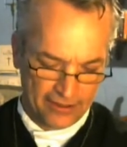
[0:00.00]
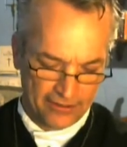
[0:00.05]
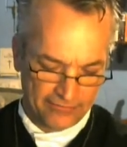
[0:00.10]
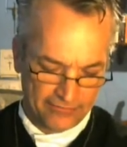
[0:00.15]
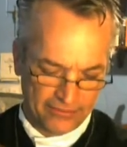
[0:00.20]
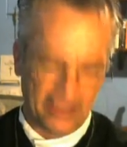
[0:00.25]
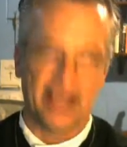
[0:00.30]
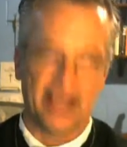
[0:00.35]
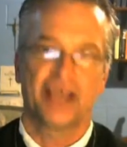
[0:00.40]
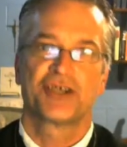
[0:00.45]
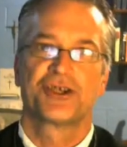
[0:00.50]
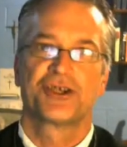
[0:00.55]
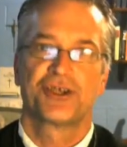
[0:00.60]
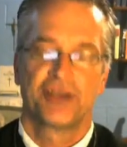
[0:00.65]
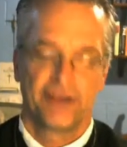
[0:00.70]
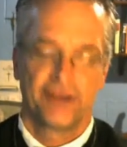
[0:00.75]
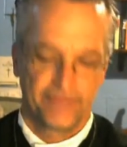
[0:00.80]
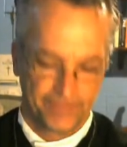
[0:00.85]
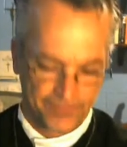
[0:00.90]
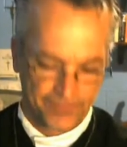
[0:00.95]
flesh.
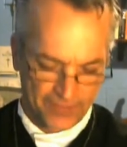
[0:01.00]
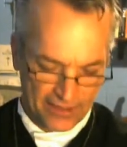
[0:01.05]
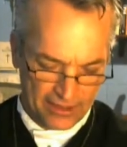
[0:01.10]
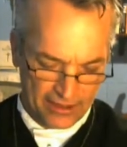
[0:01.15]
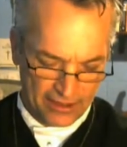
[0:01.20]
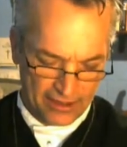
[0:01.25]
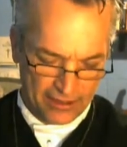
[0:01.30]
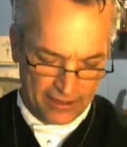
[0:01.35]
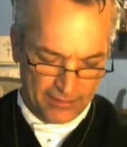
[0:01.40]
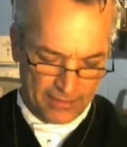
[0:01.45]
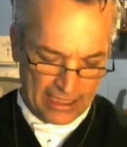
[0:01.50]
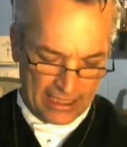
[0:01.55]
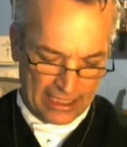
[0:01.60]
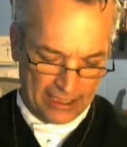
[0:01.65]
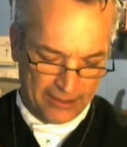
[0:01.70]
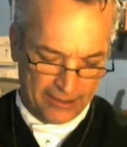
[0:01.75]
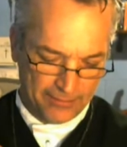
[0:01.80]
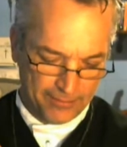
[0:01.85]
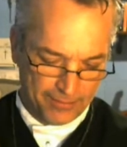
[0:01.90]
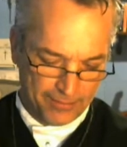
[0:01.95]

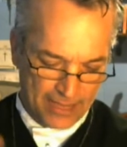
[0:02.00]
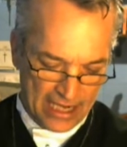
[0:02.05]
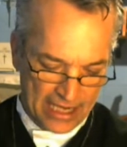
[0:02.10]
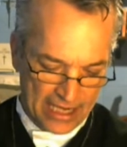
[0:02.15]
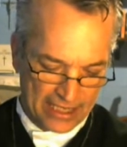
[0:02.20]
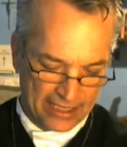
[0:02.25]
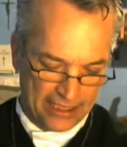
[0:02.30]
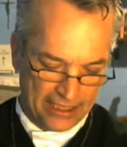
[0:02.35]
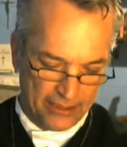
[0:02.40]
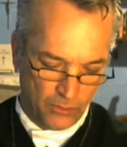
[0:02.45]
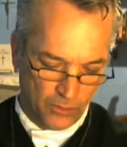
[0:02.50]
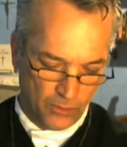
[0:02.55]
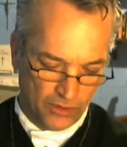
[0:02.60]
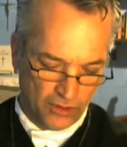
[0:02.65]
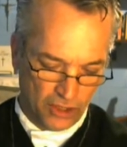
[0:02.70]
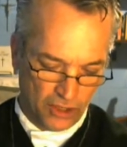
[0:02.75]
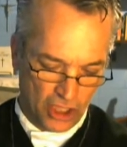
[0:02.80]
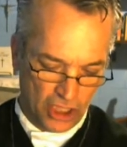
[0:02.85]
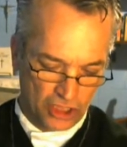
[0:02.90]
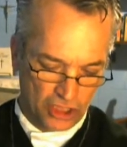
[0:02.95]
"My body
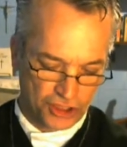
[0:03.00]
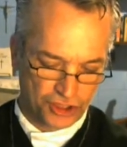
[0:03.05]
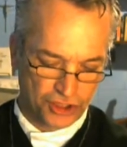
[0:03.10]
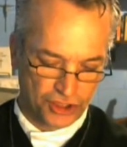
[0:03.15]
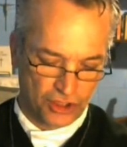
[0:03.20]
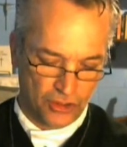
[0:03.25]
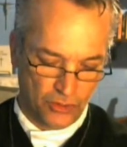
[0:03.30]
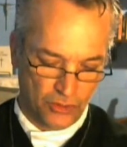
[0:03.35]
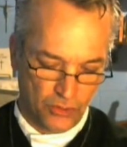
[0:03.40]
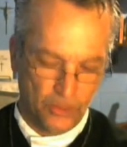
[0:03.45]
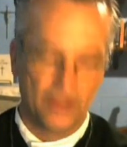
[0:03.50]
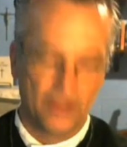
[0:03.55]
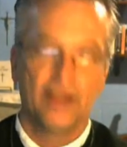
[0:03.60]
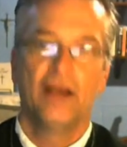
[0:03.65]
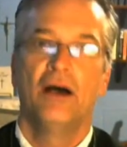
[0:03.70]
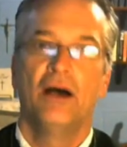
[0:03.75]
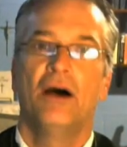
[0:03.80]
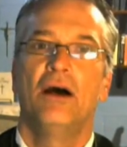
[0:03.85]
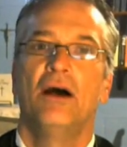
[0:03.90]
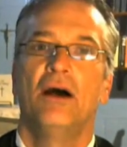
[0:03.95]
will also
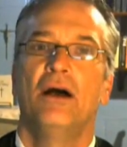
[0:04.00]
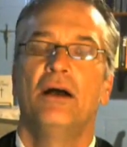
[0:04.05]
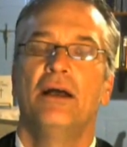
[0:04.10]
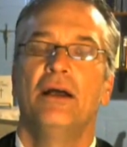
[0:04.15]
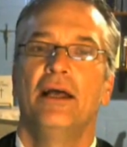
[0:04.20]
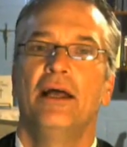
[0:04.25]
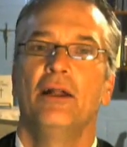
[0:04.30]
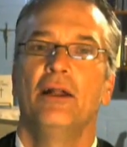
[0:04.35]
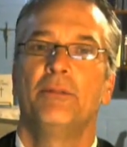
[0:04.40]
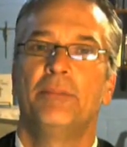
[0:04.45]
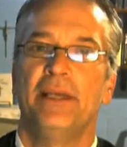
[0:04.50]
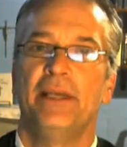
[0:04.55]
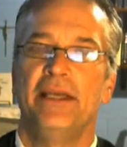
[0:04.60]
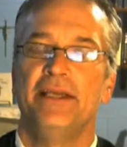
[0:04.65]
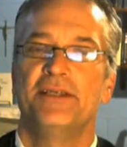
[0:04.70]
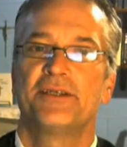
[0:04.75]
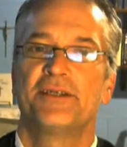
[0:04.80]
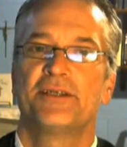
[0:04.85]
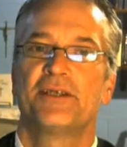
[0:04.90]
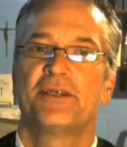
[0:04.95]

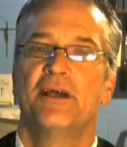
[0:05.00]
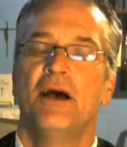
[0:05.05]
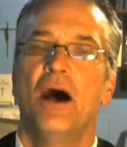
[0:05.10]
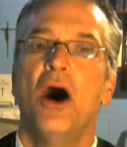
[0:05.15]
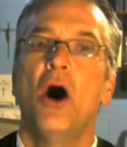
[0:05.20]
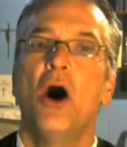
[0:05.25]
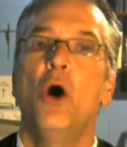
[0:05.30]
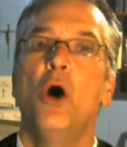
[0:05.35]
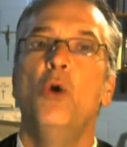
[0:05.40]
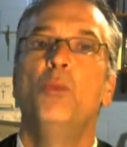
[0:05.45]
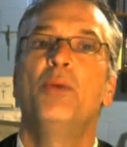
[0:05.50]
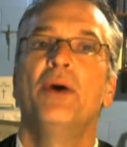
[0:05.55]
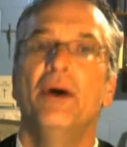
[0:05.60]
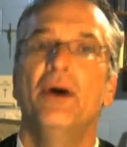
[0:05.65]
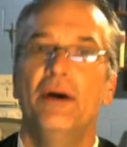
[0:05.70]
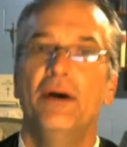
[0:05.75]
elpis, hope."